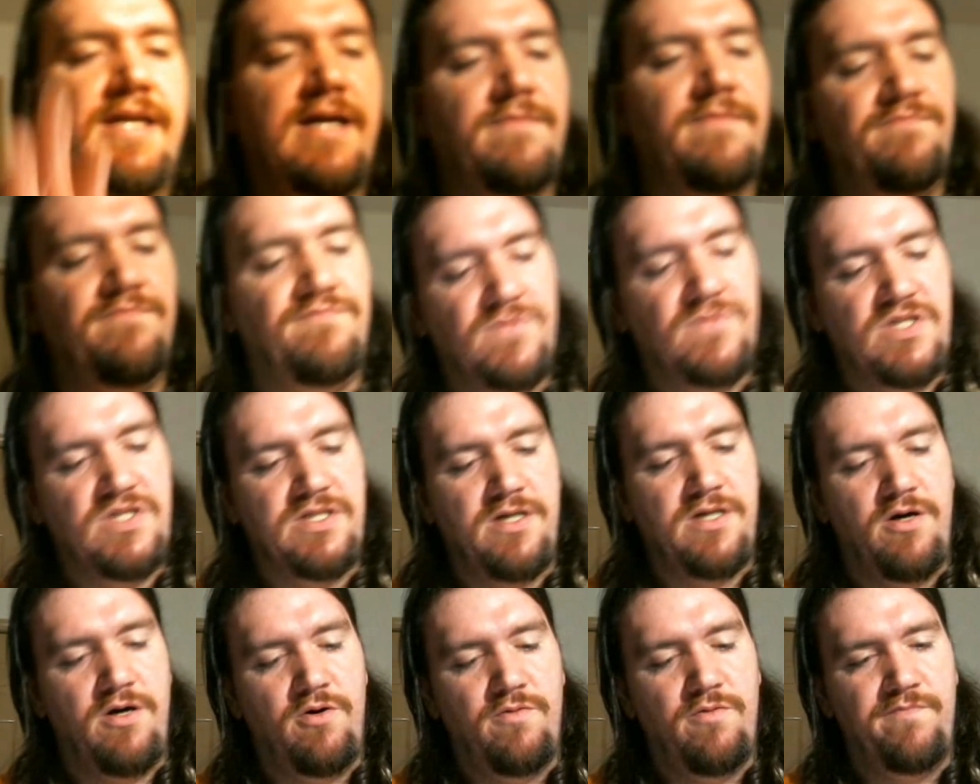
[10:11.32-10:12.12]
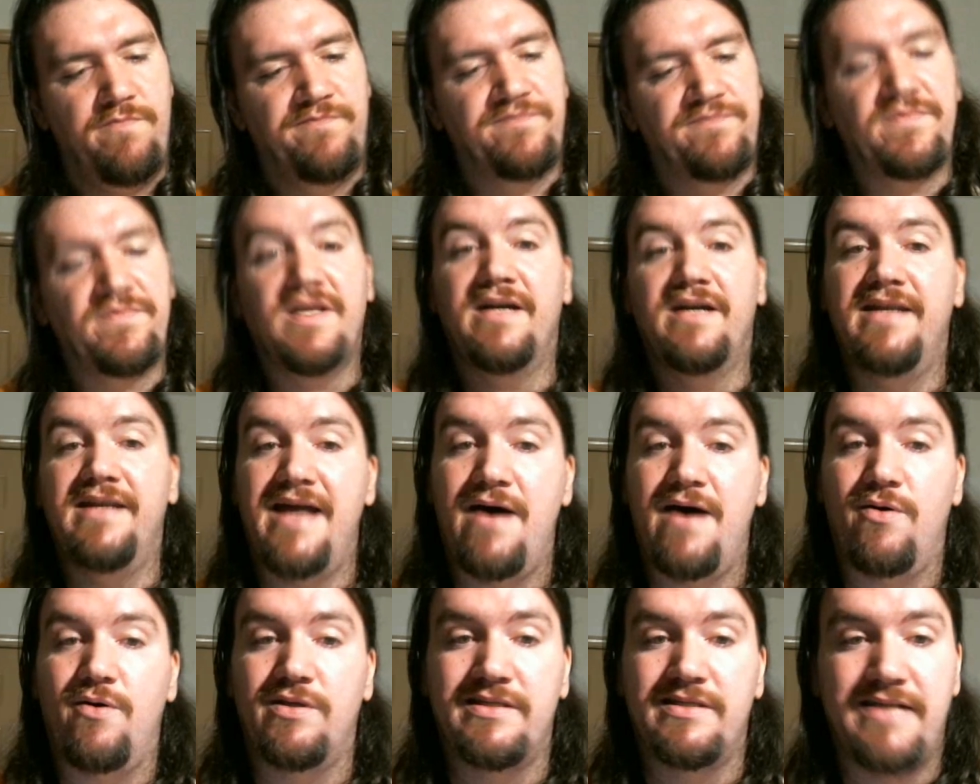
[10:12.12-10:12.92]
setting. So
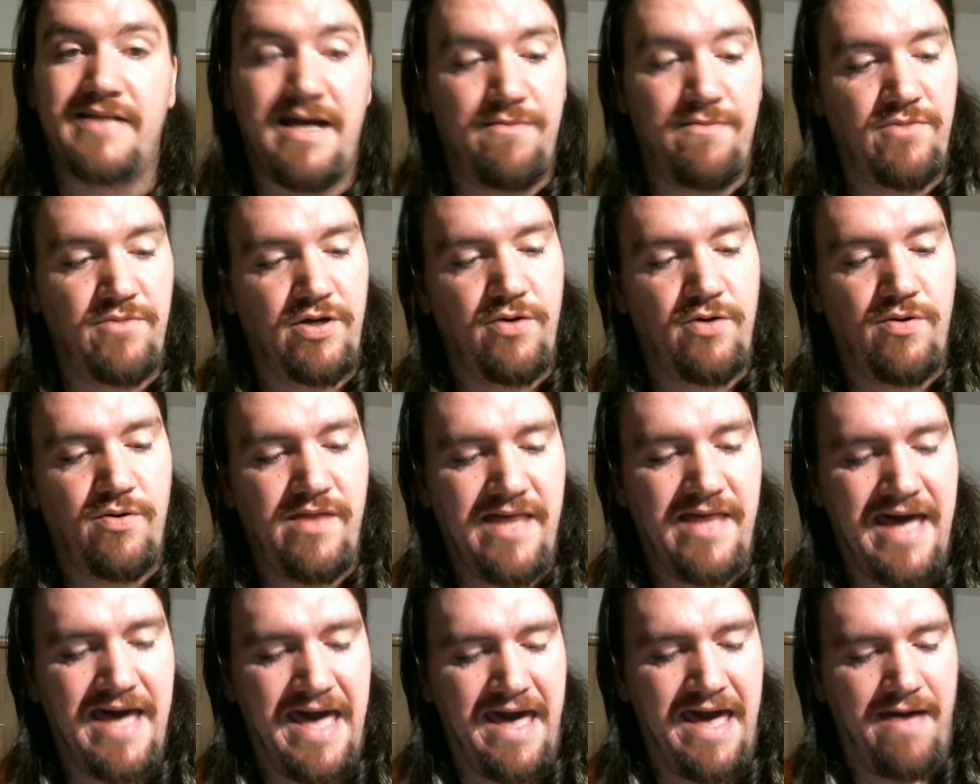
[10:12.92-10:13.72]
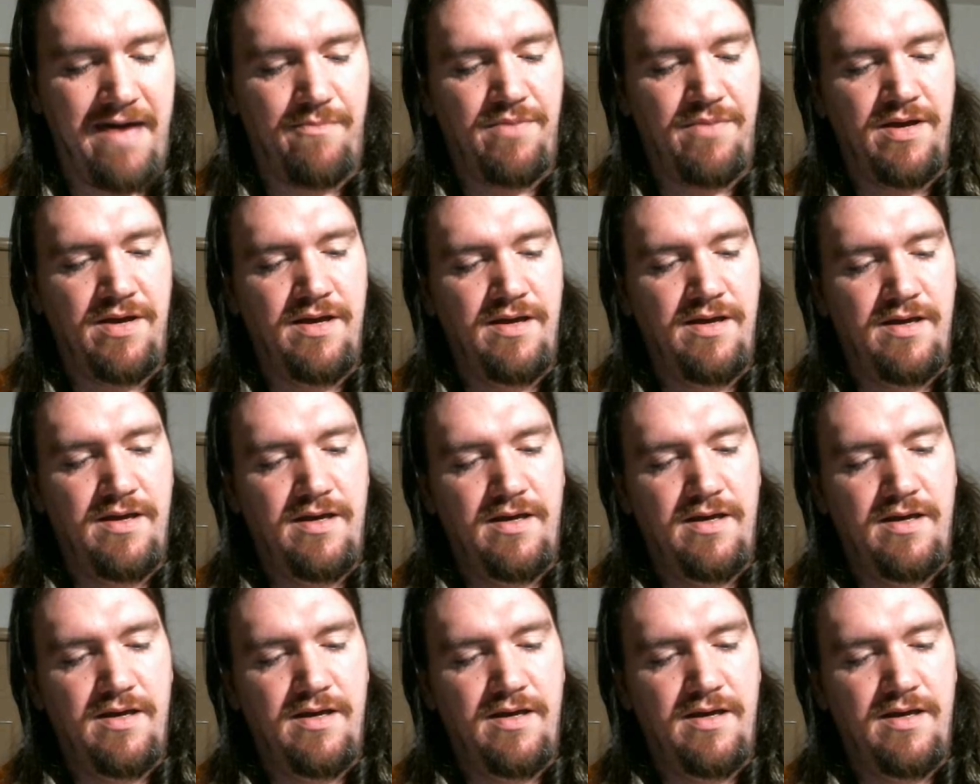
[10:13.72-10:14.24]
now it's time to go to the app.